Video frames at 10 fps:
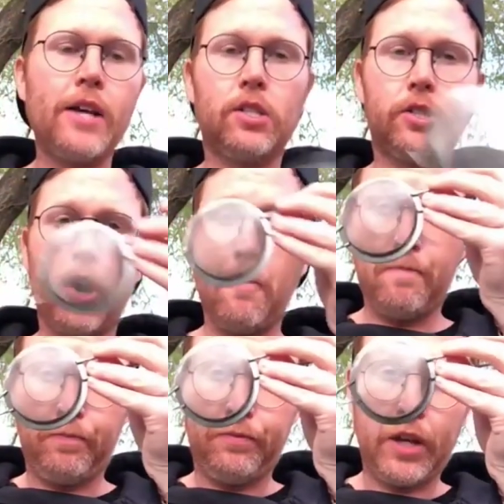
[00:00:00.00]
So
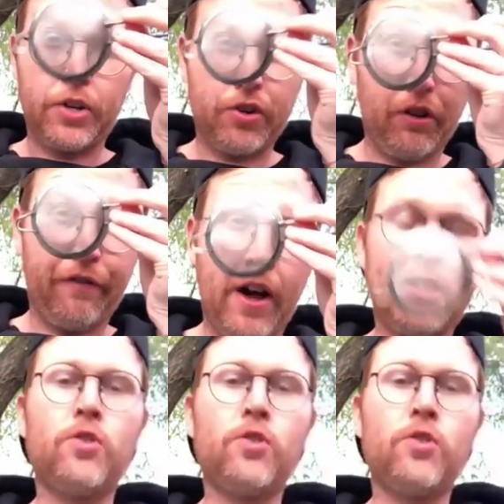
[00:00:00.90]
you got your little fine